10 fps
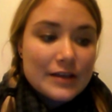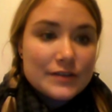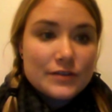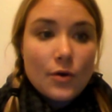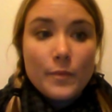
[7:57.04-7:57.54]

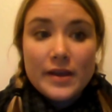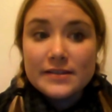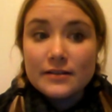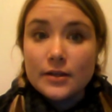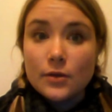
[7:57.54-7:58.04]
So
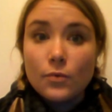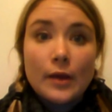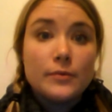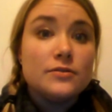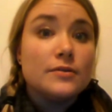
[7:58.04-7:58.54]
basically what
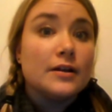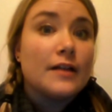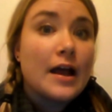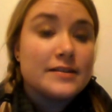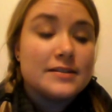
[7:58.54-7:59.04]
I would do in
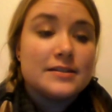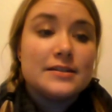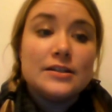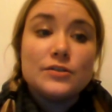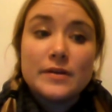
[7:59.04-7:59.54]
class is
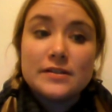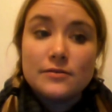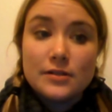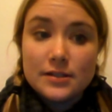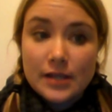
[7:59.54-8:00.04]
teach my
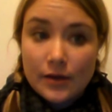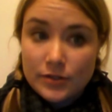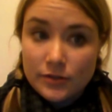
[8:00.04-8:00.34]
students how to